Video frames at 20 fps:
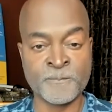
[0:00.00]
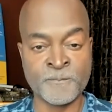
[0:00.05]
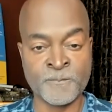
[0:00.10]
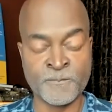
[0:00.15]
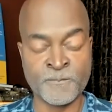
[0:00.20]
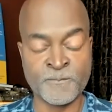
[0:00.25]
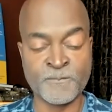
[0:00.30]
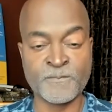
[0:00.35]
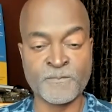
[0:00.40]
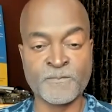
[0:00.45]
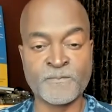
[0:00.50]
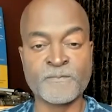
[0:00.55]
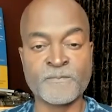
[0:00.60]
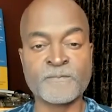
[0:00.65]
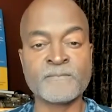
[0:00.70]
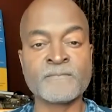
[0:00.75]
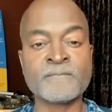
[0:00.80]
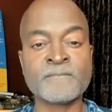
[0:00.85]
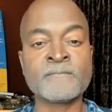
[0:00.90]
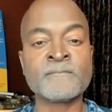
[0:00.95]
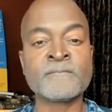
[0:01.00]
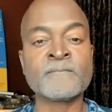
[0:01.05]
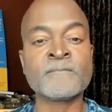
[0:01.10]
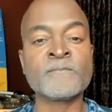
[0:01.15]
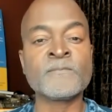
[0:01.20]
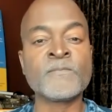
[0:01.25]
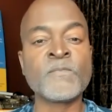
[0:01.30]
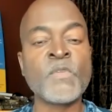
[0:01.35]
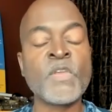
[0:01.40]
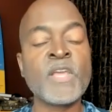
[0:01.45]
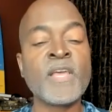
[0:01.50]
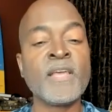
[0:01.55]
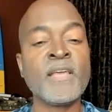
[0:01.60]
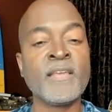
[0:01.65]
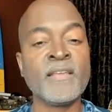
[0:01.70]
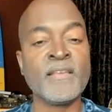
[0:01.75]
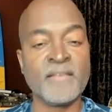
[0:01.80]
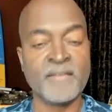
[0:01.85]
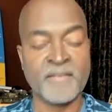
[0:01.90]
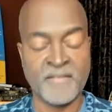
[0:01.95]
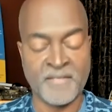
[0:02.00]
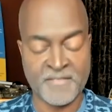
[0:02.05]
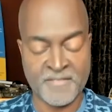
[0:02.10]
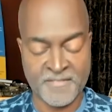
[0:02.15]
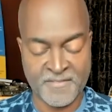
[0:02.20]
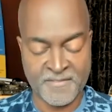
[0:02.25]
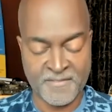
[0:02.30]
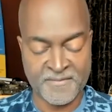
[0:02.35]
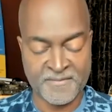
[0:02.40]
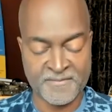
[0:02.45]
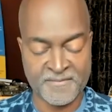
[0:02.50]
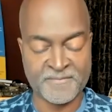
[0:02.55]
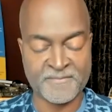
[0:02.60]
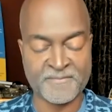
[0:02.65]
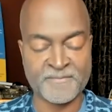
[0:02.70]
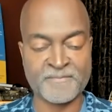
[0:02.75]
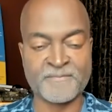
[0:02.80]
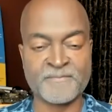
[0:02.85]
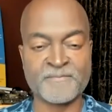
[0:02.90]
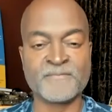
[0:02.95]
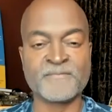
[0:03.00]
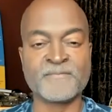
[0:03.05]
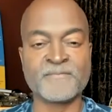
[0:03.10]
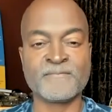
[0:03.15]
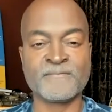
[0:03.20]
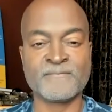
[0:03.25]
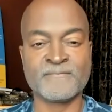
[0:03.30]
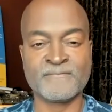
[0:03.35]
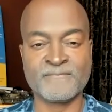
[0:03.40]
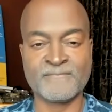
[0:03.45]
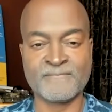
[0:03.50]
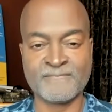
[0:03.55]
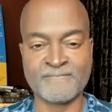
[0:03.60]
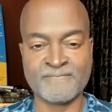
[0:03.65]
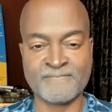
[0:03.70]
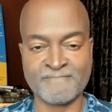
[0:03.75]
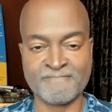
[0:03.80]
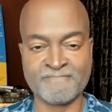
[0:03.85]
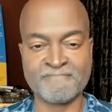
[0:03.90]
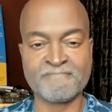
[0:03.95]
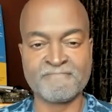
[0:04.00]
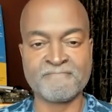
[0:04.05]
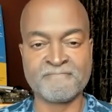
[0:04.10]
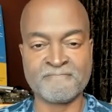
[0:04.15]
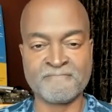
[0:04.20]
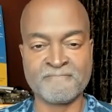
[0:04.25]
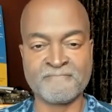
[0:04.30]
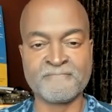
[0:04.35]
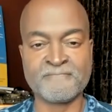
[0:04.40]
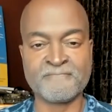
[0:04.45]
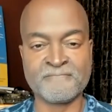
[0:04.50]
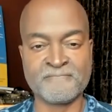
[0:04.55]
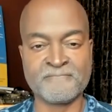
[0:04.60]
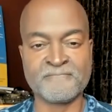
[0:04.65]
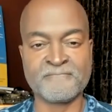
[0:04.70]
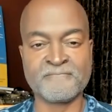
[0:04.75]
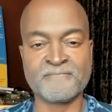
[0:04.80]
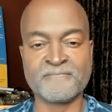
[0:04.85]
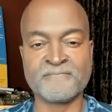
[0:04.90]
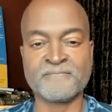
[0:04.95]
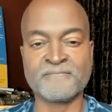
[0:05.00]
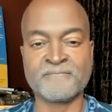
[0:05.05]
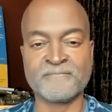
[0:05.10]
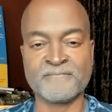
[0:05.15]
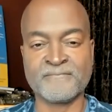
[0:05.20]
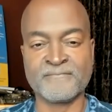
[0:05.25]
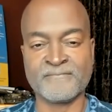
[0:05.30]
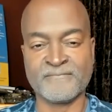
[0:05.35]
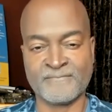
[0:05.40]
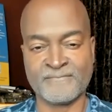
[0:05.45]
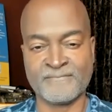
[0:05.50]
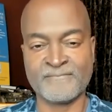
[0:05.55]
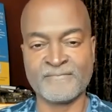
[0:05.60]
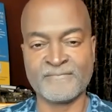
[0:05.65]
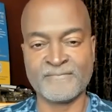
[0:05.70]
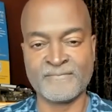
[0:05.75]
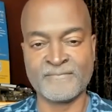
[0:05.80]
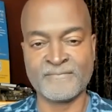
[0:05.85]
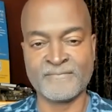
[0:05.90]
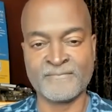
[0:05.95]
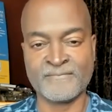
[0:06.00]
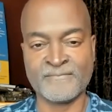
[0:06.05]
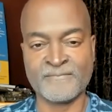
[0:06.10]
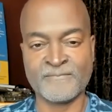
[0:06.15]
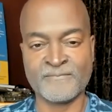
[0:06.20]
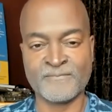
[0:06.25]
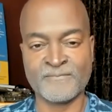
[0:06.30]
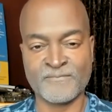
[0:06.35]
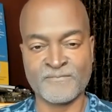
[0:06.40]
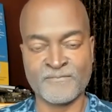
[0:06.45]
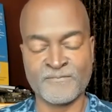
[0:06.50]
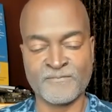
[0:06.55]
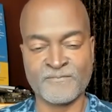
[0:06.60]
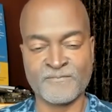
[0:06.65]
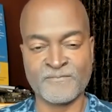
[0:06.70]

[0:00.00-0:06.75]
[no speech]